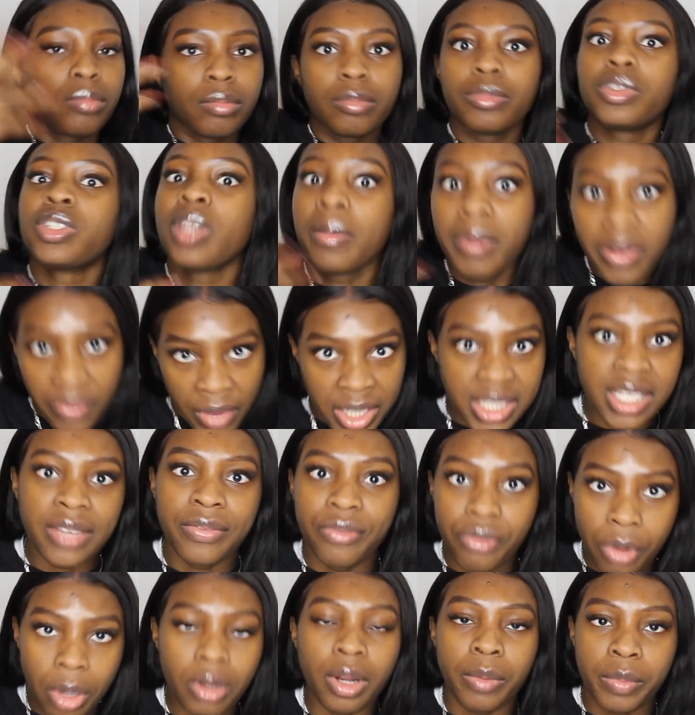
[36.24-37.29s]
some of us
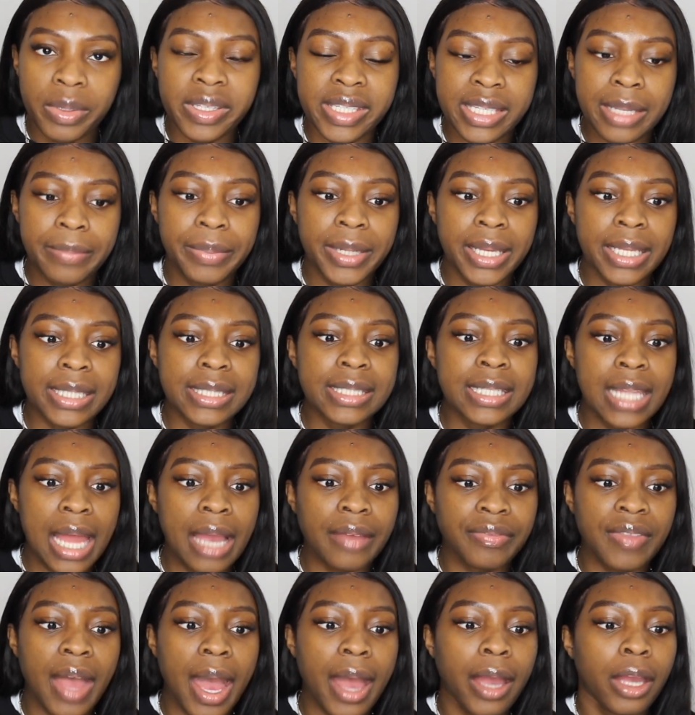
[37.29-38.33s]
have grown up with siblings
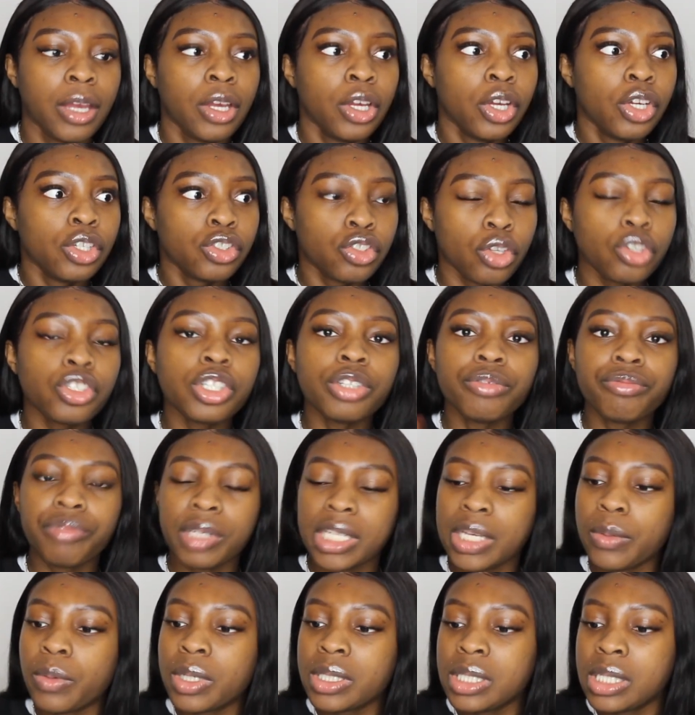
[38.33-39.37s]
like that. So she
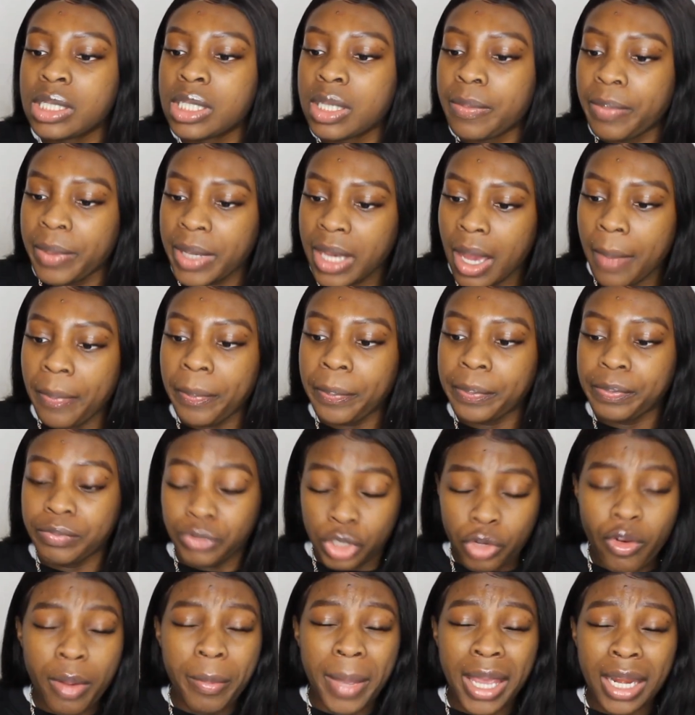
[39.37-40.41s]
really wanted to be
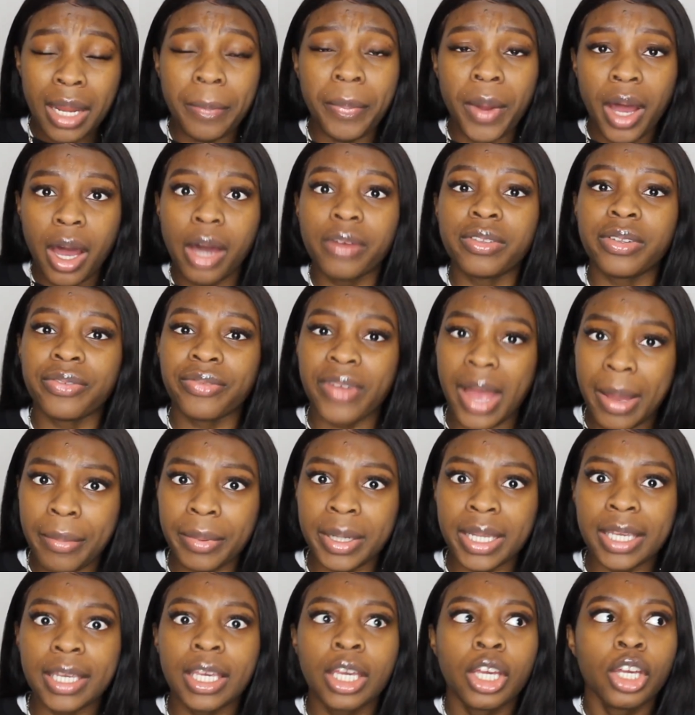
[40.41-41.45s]
to remain a part of the
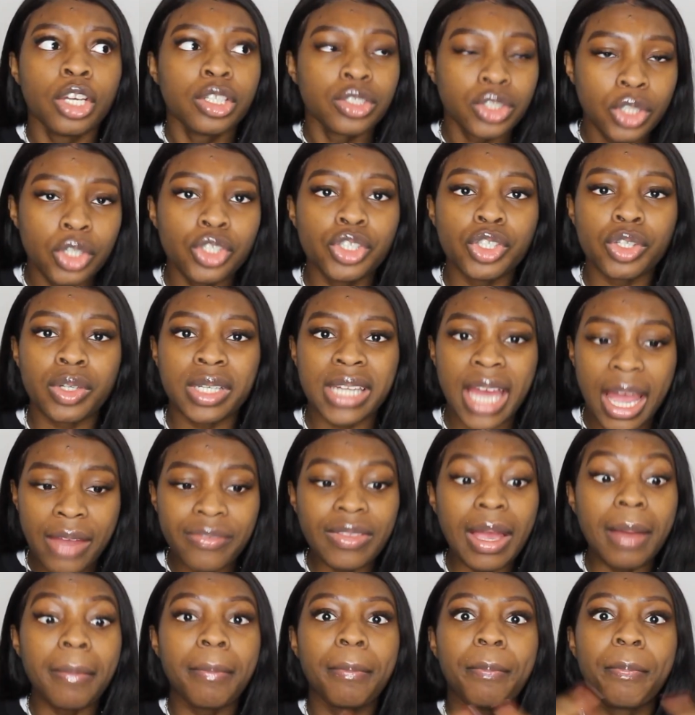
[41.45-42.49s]
family, so she could
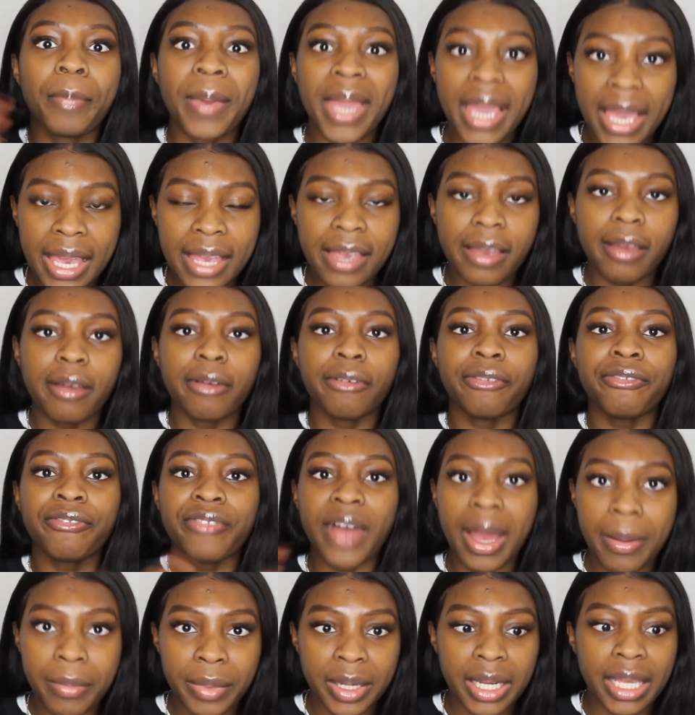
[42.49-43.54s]
have that big
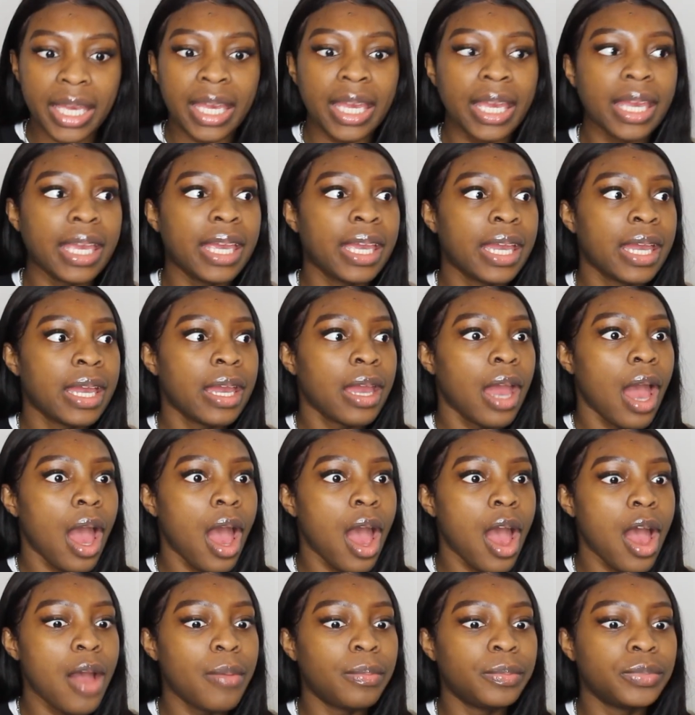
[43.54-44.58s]
family
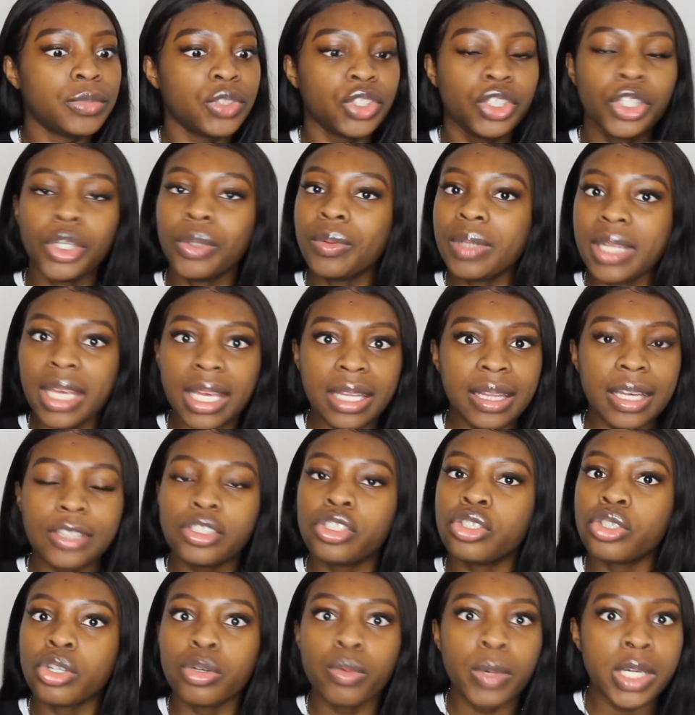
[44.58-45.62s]
unit that
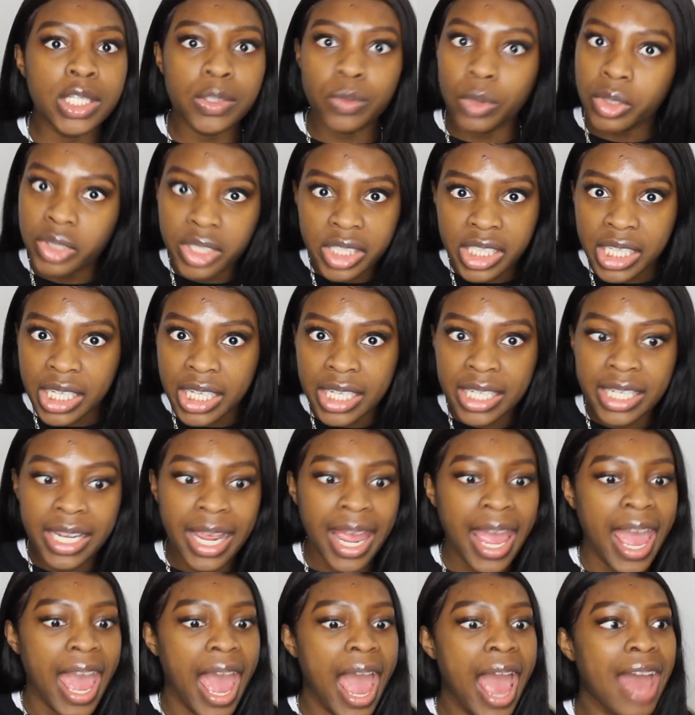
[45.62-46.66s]
she's always wanted,
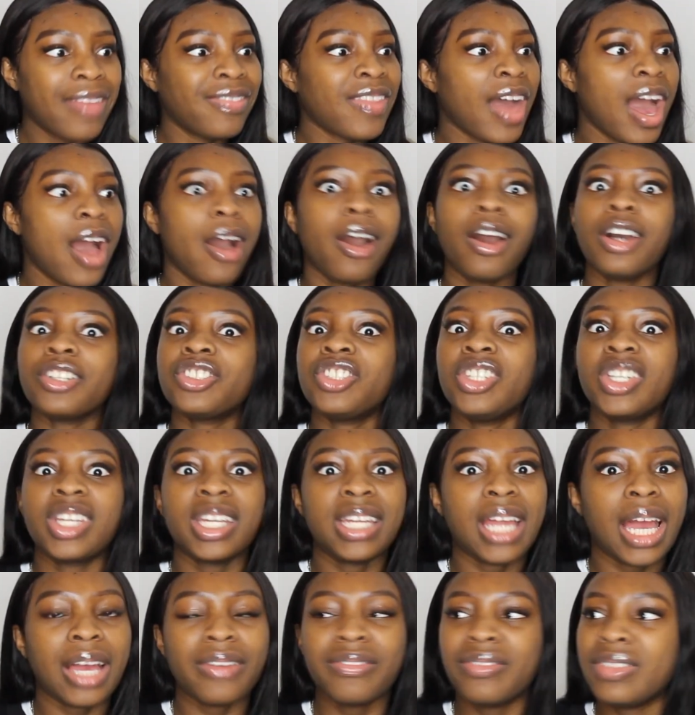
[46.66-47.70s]
and that Archie
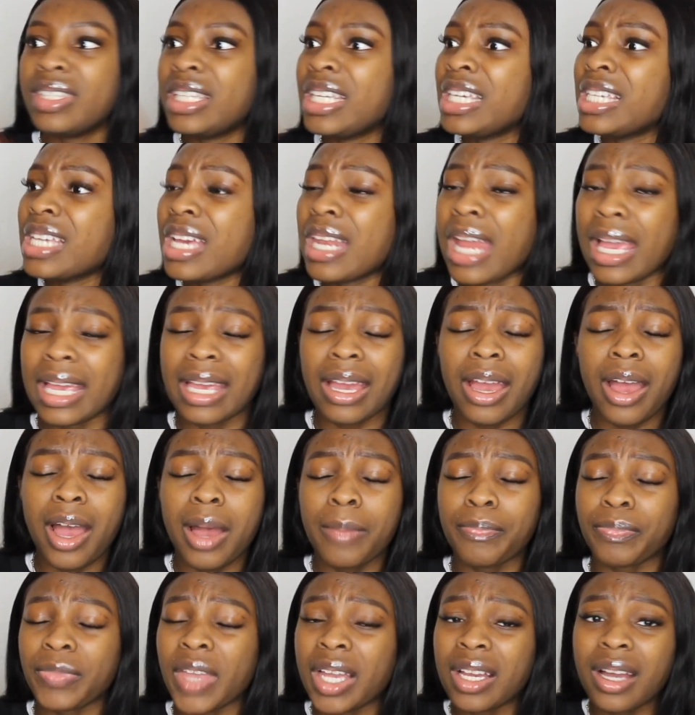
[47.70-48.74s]
can have neat like
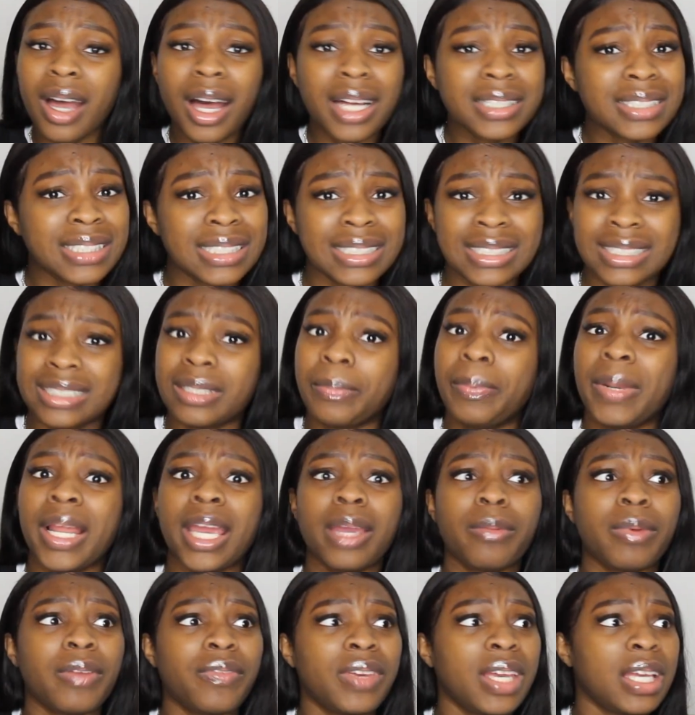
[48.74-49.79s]
cousins to
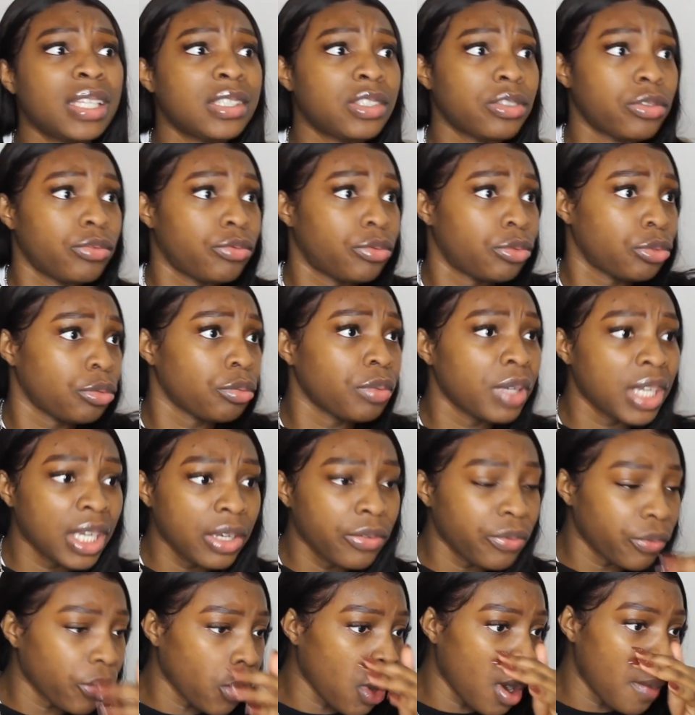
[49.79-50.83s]
play with. He has
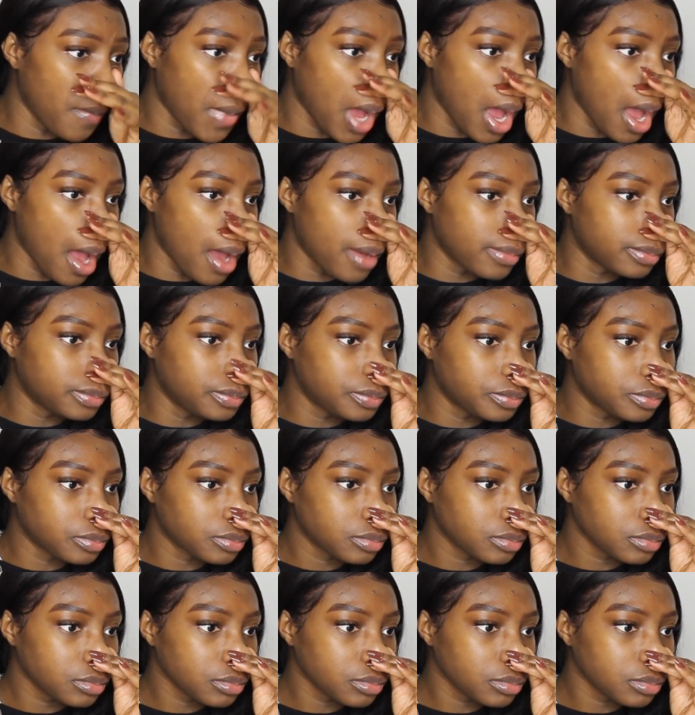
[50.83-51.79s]
3 from